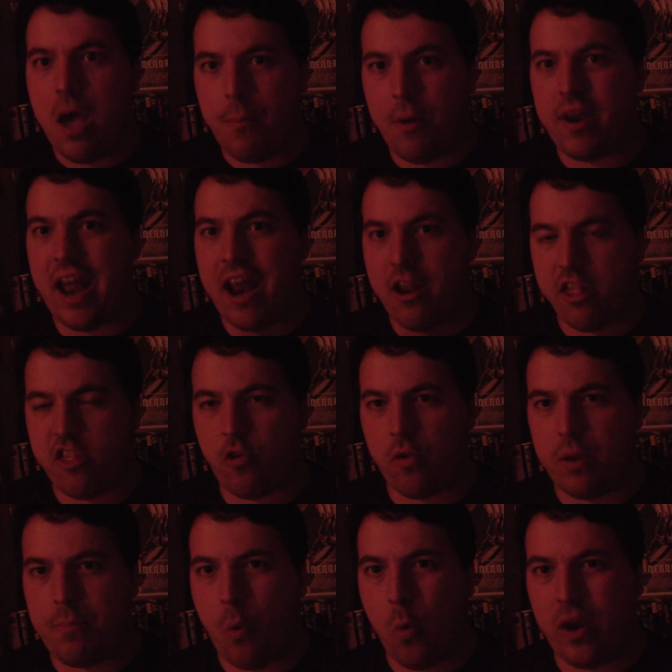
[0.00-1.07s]
But at a
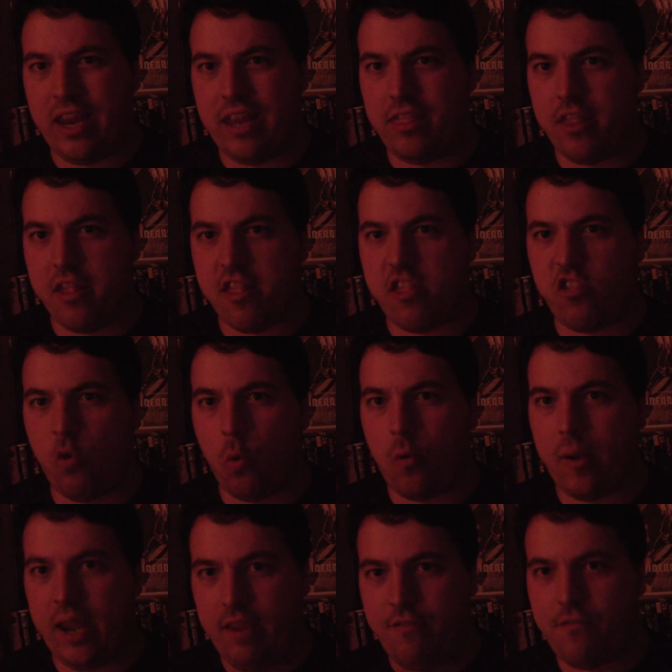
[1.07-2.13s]
certain point in the
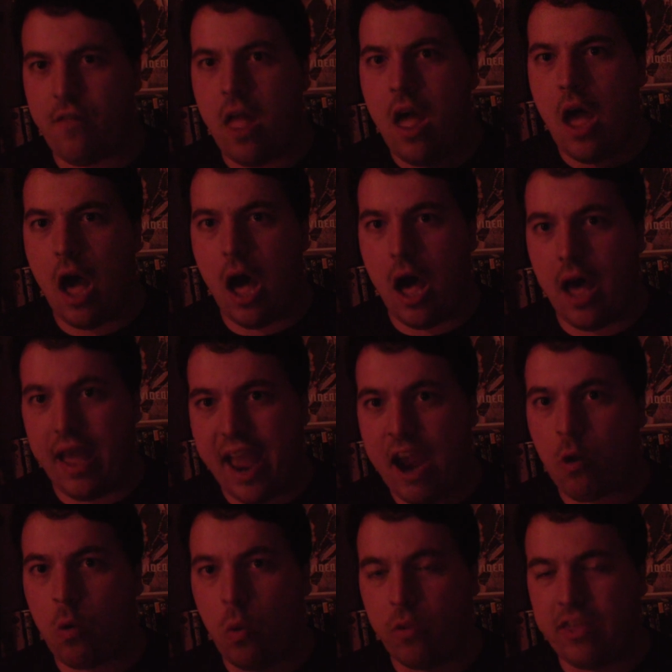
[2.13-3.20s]
story,
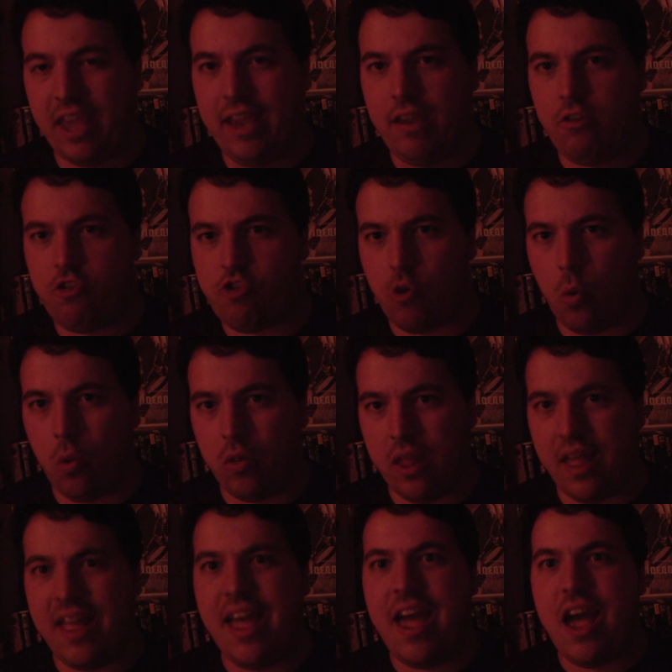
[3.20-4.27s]
Harold
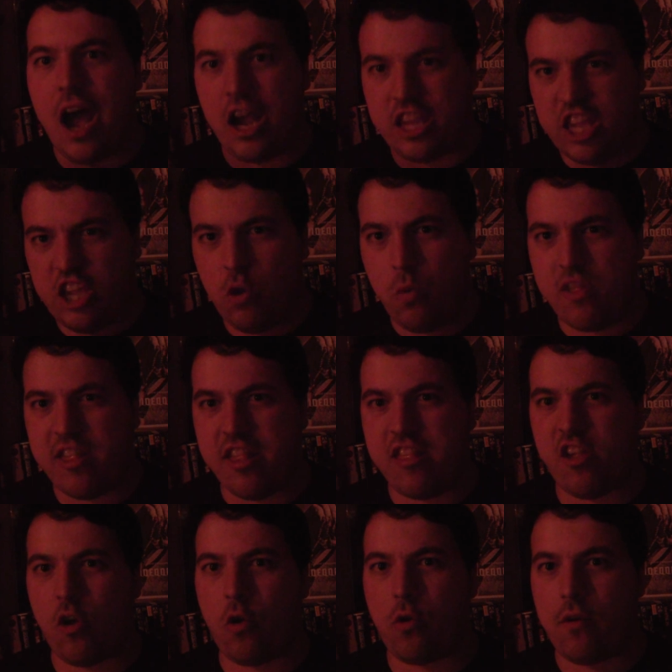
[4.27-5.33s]
Angel
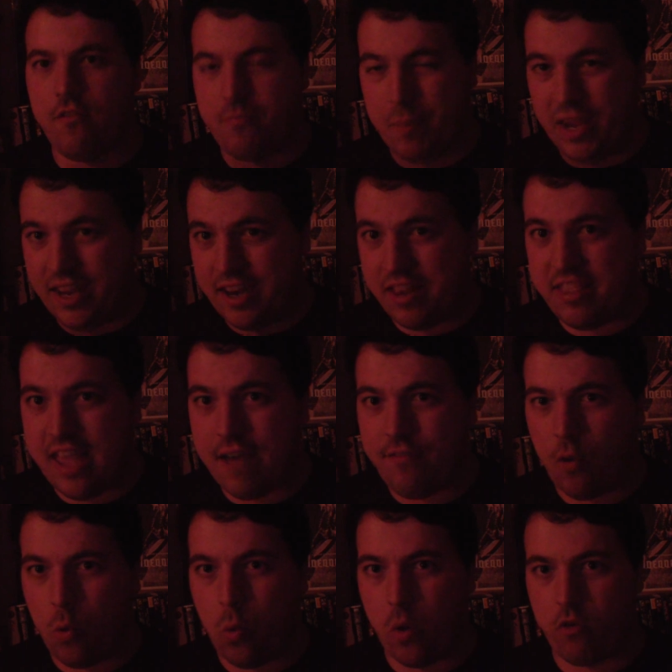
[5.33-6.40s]
accuses her of being a
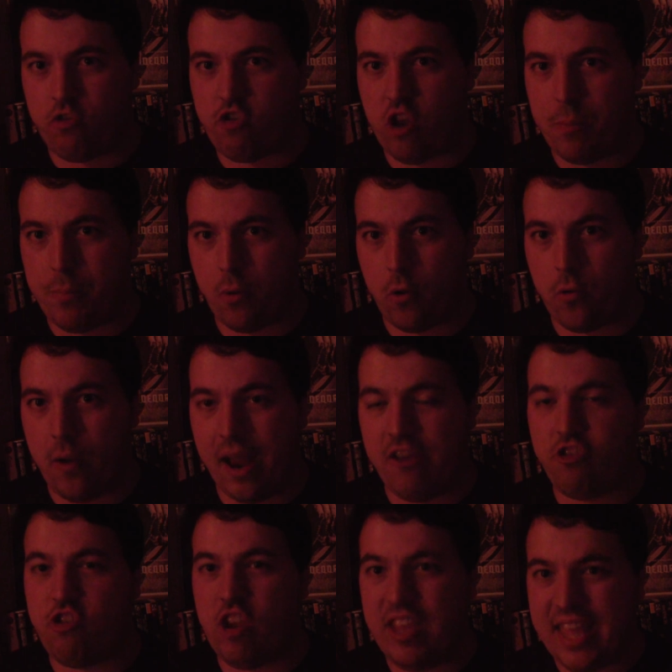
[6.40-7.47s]
devil worshipper,
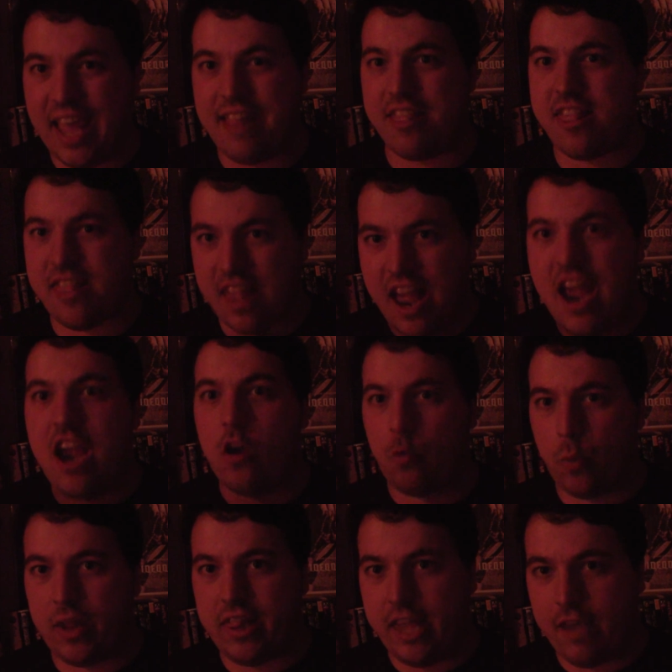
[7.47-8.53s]
and she gets
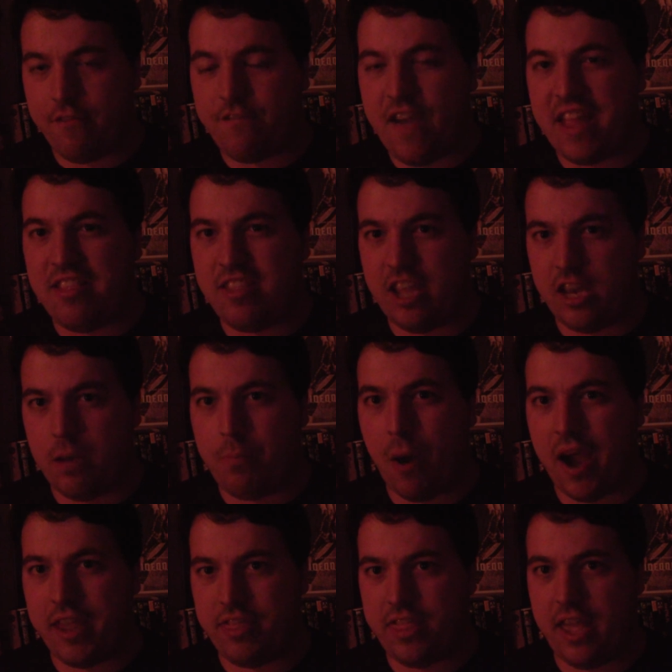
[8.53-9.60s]
really offended
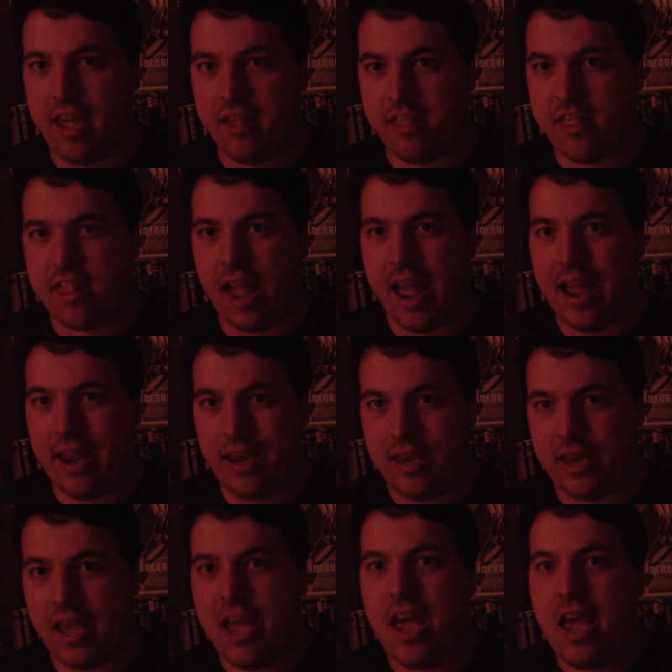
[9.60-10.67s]
by this,
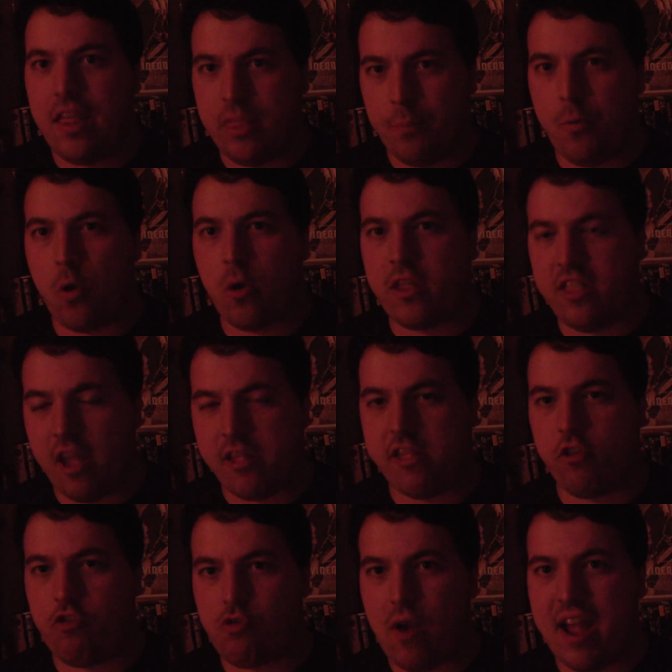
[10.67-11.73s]
and the book does
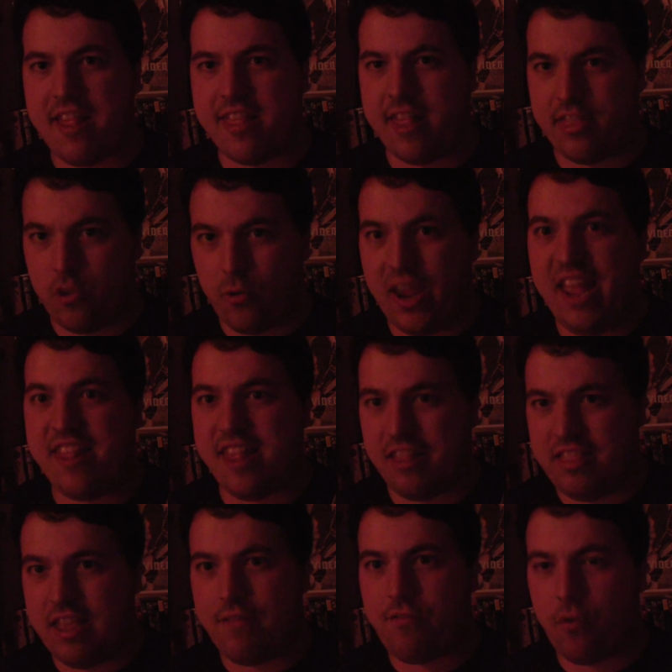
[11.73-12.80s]
address that there is a
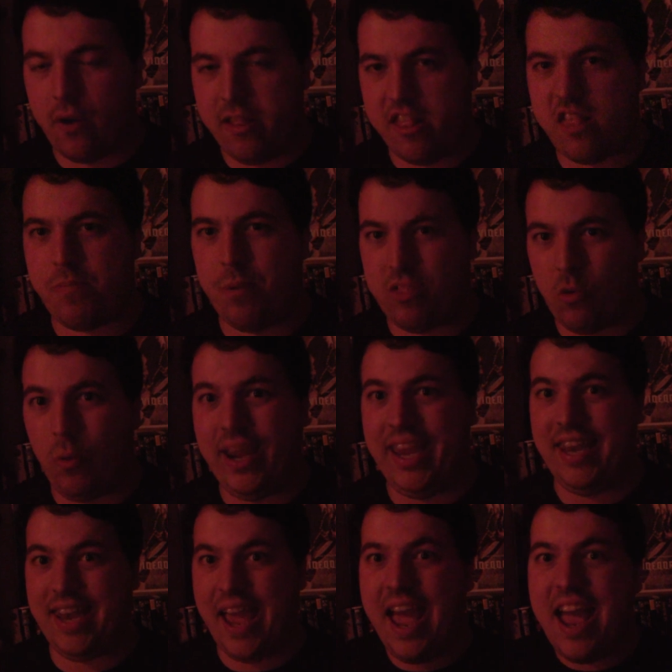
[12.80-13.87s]
difference
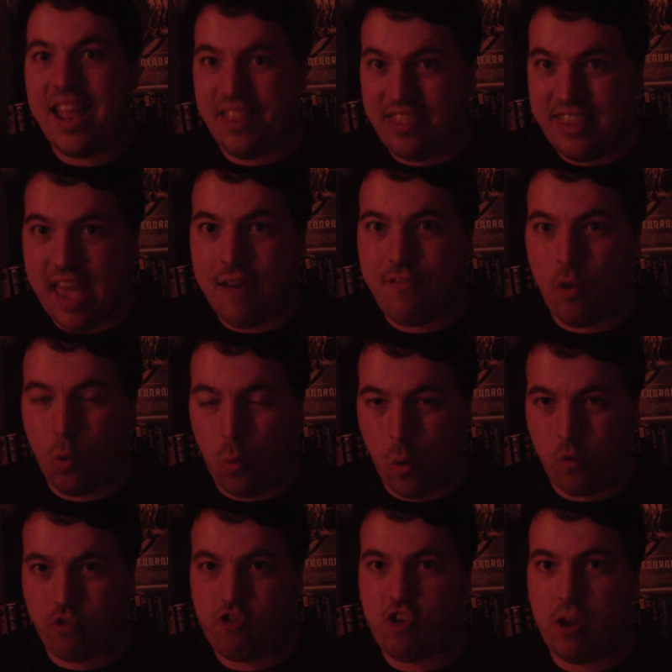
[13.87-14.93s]
between devil
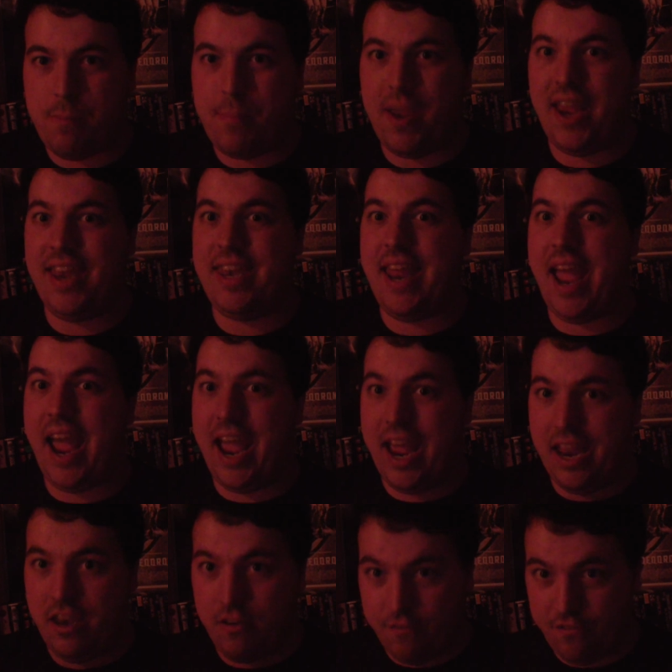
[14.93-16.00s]
worshiping
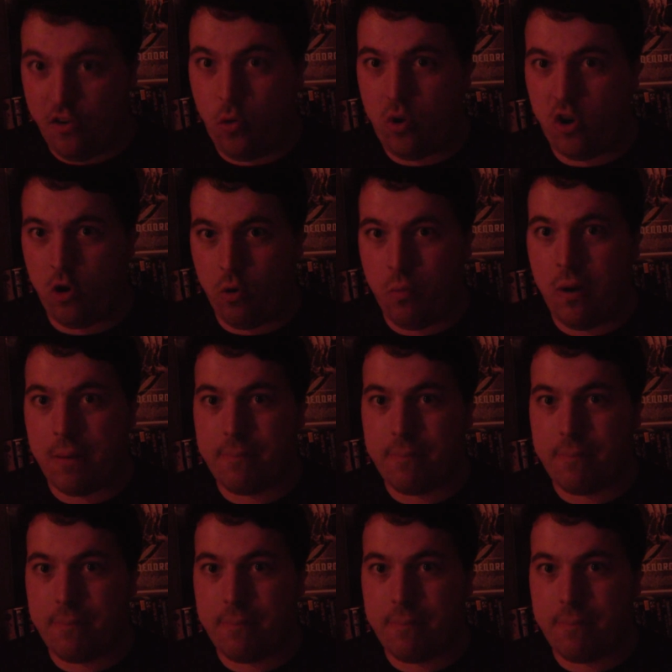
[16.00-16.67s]
and voodoo.